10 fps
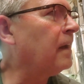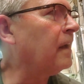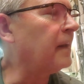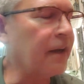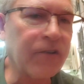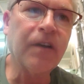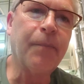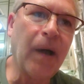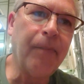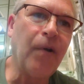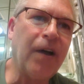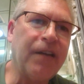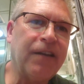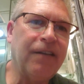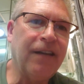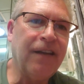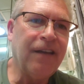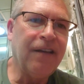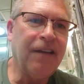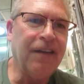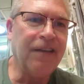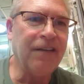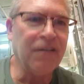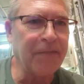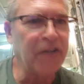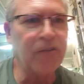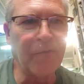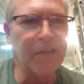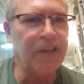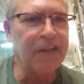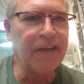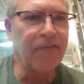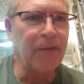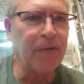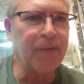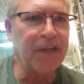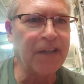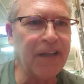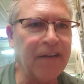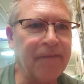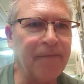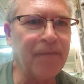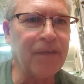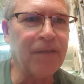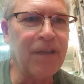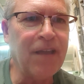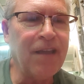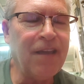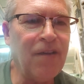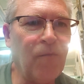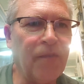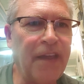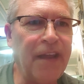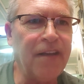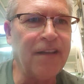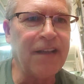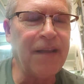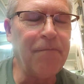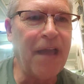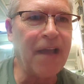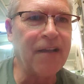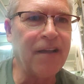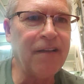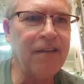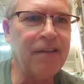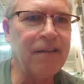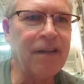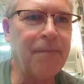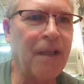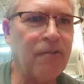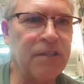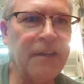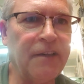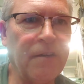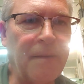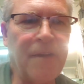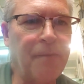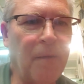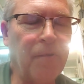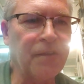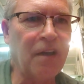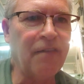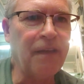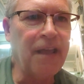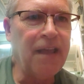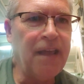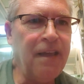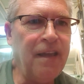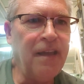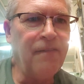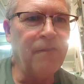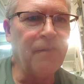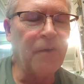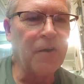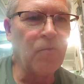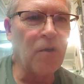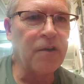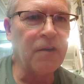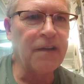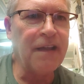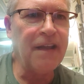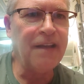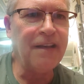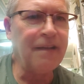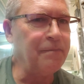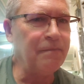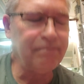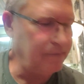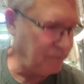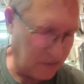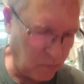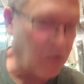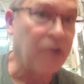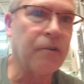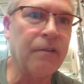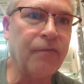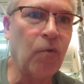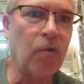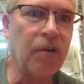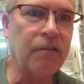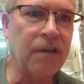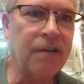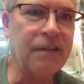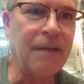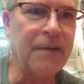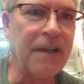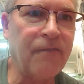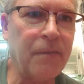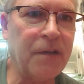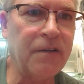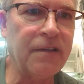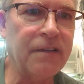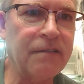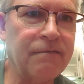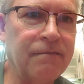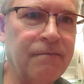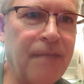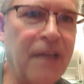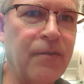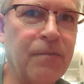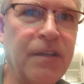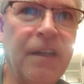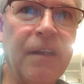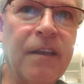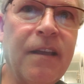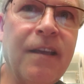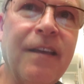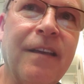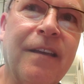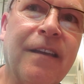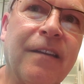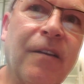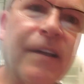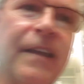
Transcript: and then I turned the pump on, and to make sure it wasn't leaking after I put it back together. Well, then I came back a couple hours later. I mean, the pump was off for the fresh water, and I got water on the floor coming out from under the bathroom sink. So I get